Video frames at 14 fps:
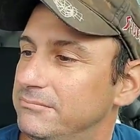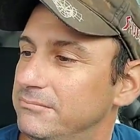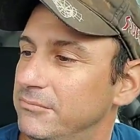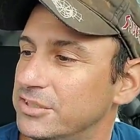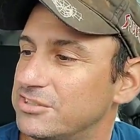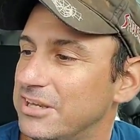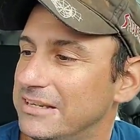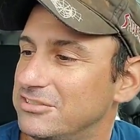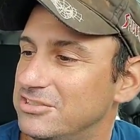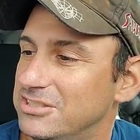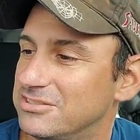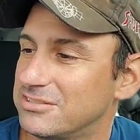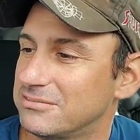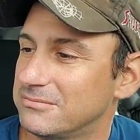looks like
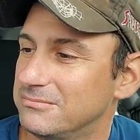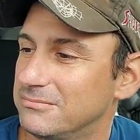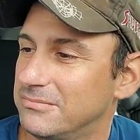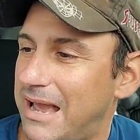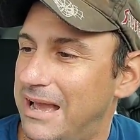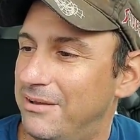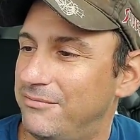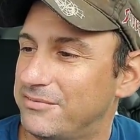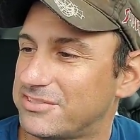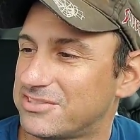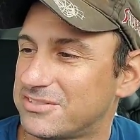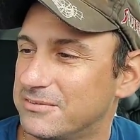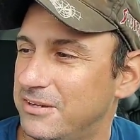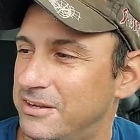she's
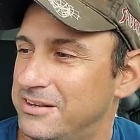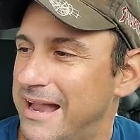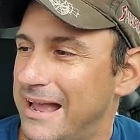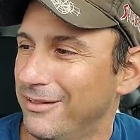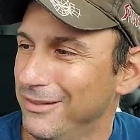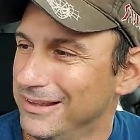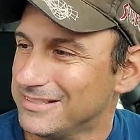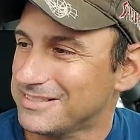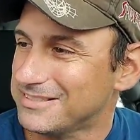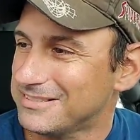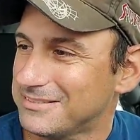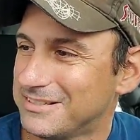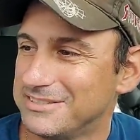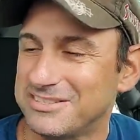has a
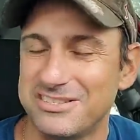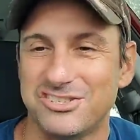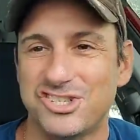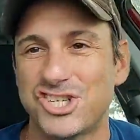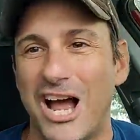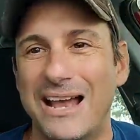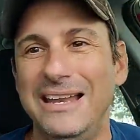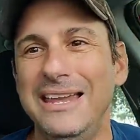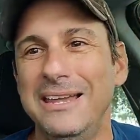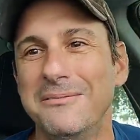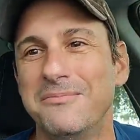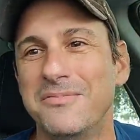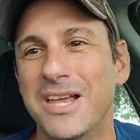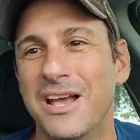necklace because it's shiny,
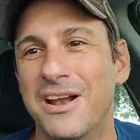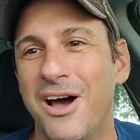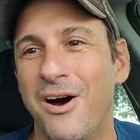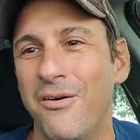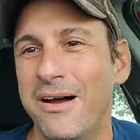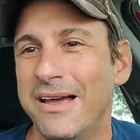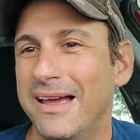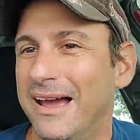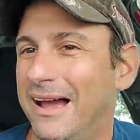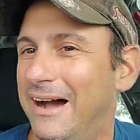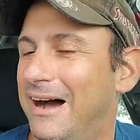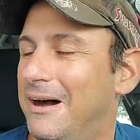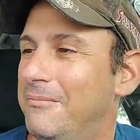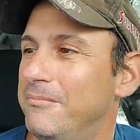you know.
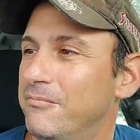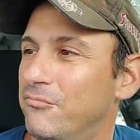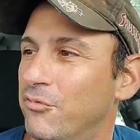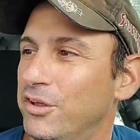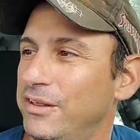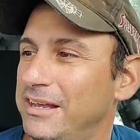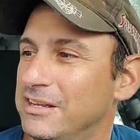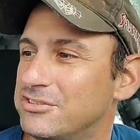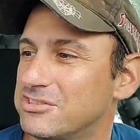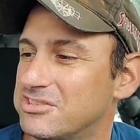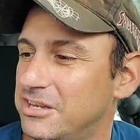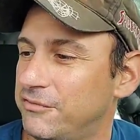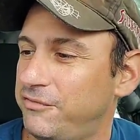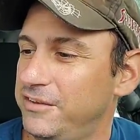Really
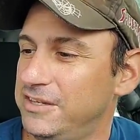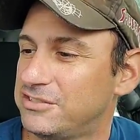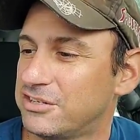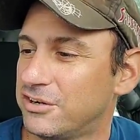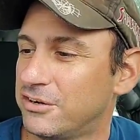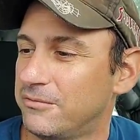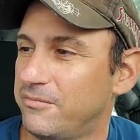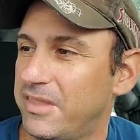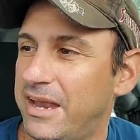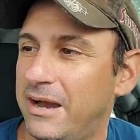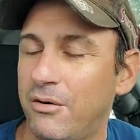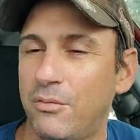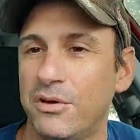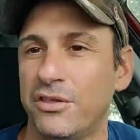interesting feature
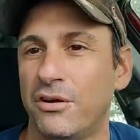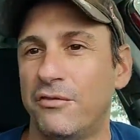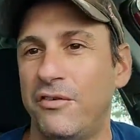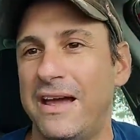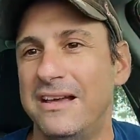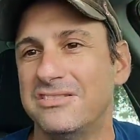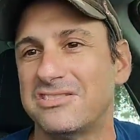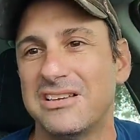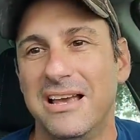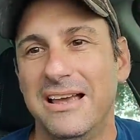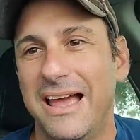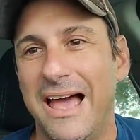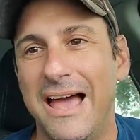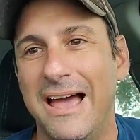there with her face,
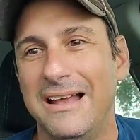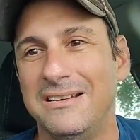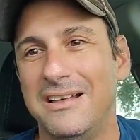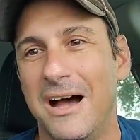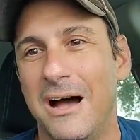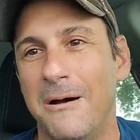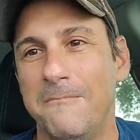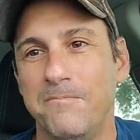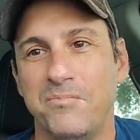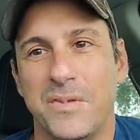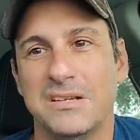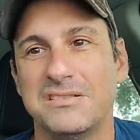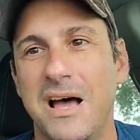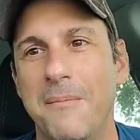and
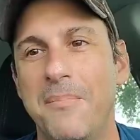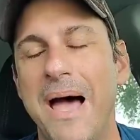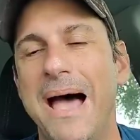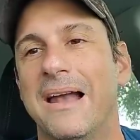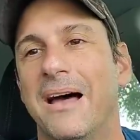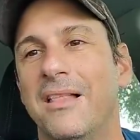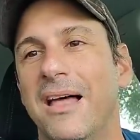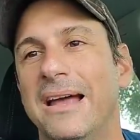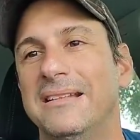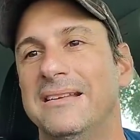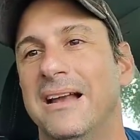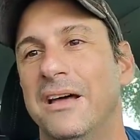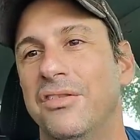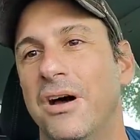it's not bad. I liked
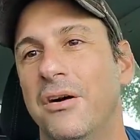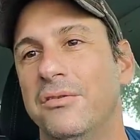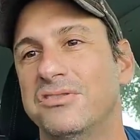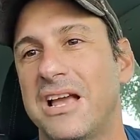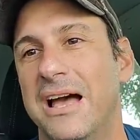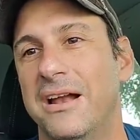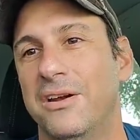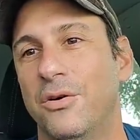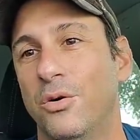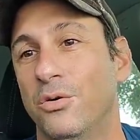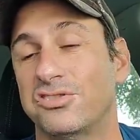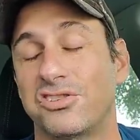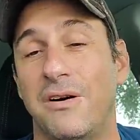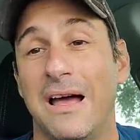it. I thought it was kind of
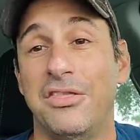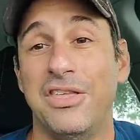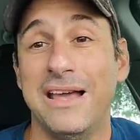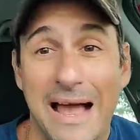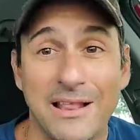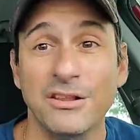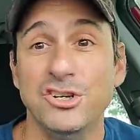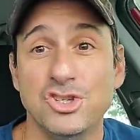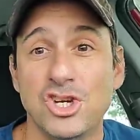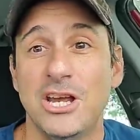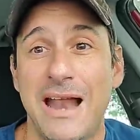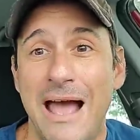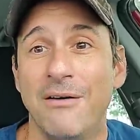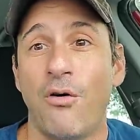cool. So I think I
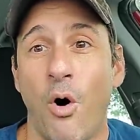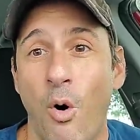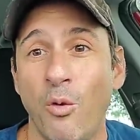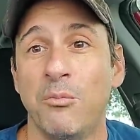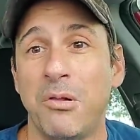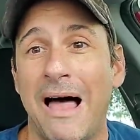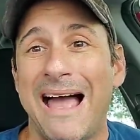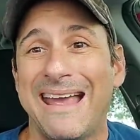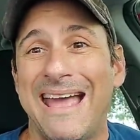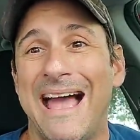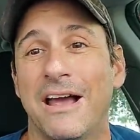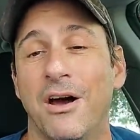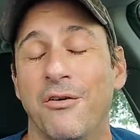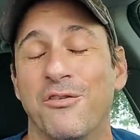legit have all the Black
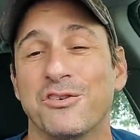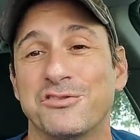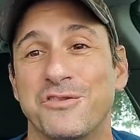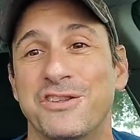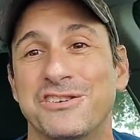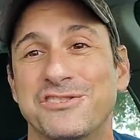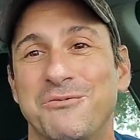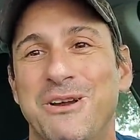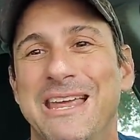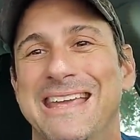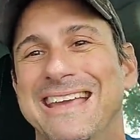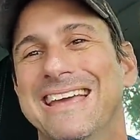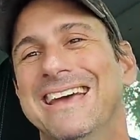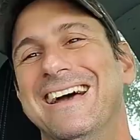Cat covers for this week.